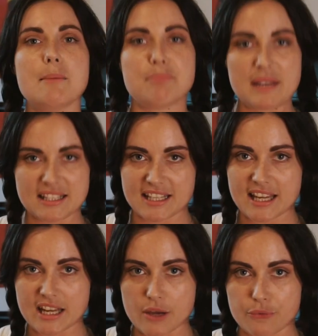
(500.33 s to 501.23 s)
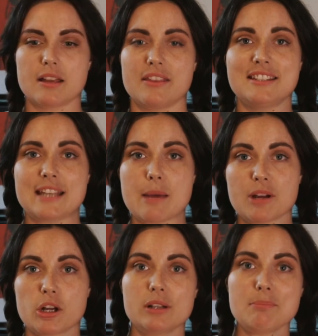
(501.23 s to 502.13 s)
BDNF. This
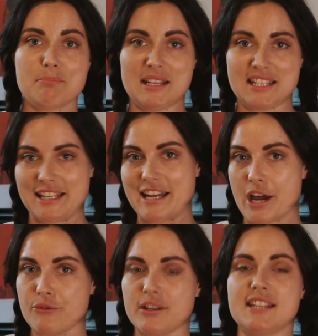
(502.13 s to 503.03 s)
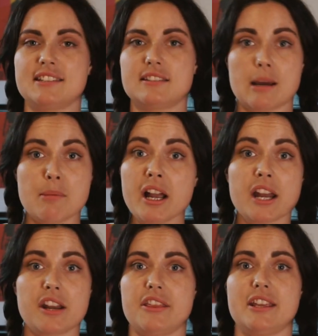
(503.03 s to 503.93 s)
chemical, BDNF, is, among
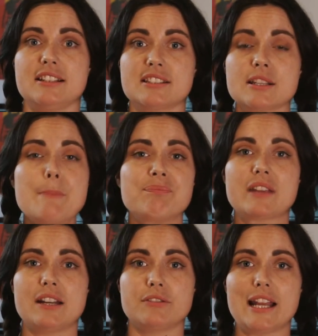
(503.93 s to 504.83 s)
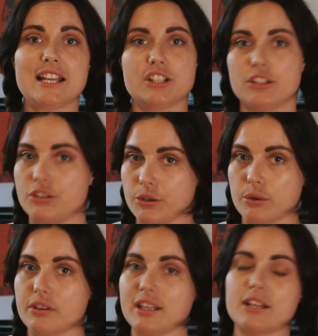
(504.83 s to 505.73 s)
other things, related
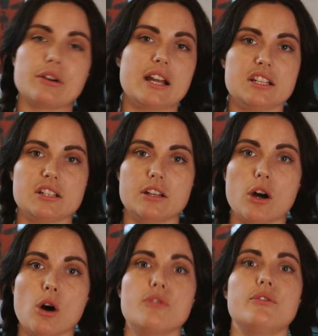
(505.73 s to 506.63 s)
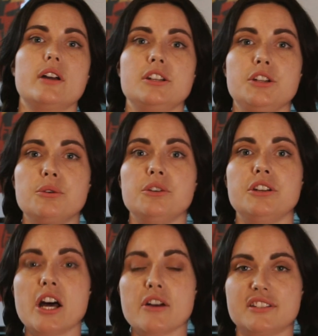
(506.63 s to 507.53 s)
to the creation of new
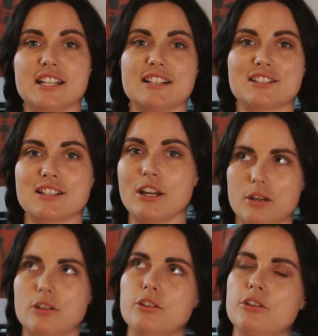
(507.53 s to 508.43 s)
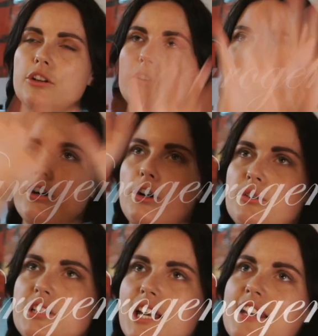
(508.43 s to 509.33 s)
nerve cells,
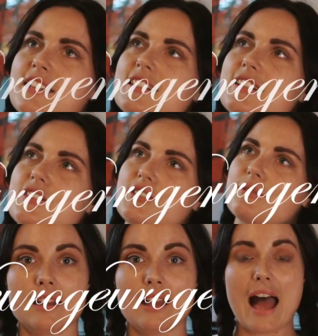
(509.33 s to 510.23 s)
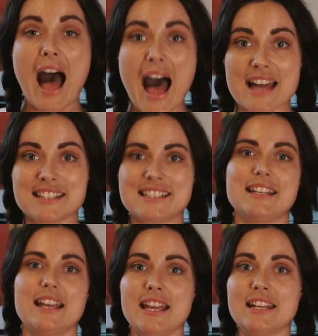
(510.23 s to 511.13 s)
neurogenesis. And
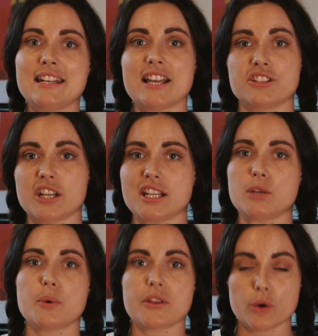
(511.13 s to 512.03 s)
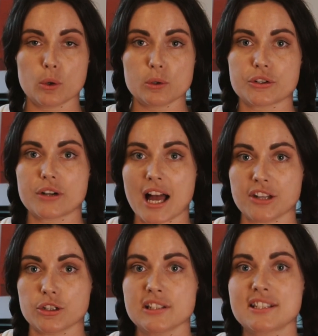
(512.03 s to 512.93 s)
in a study with older
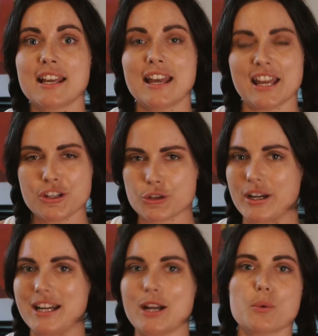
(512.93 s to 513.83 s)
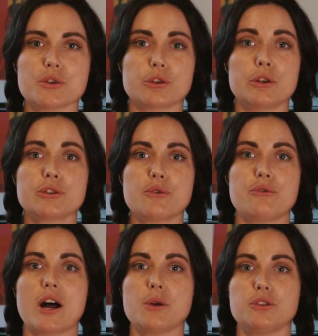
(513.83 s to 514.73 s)
adults, HIIT training was also
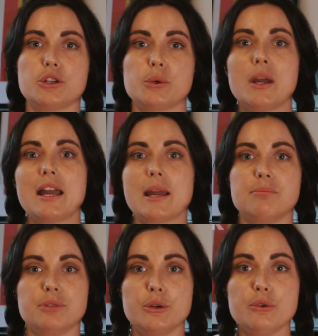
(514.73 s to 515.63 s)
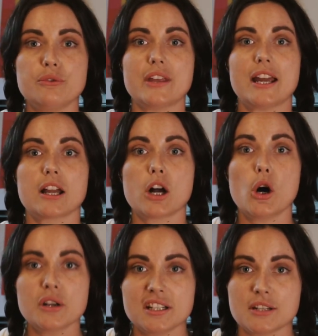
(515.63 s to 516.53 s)
found to improve their
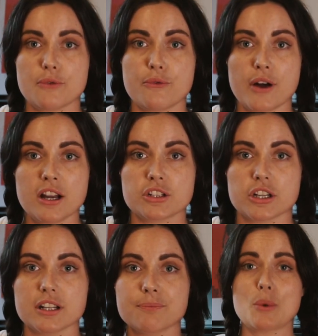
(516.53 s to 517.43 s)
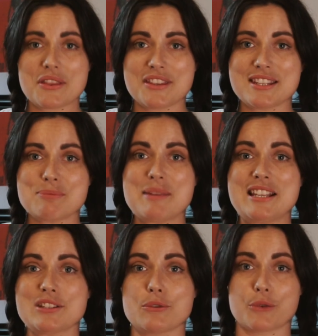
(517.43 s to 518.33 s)
cognitive function. So what this
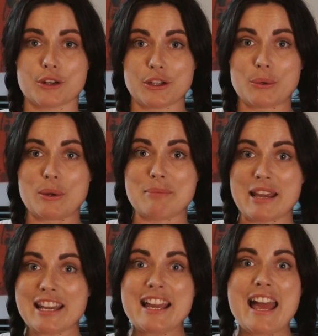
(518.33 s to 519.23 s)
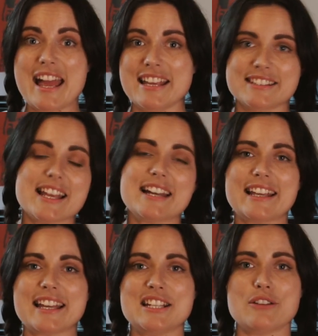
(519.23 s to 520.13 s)
means for you and me is that
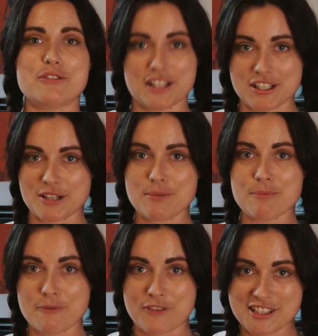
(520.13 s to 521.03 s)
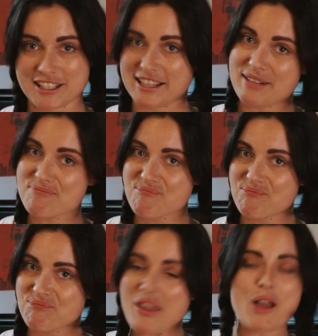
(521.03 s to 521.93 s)
getting fitter physically
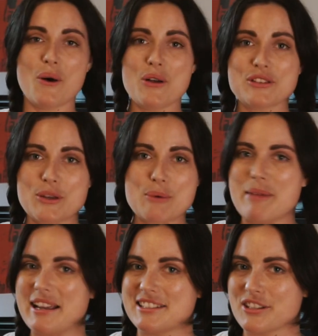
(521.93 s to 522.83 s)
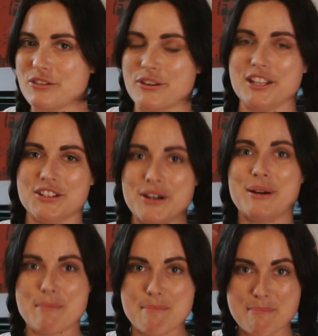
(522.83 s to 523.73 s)
also makes us
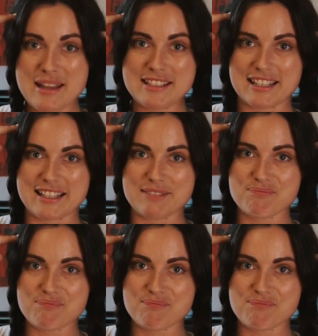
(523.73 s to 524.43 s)
fitter mentally.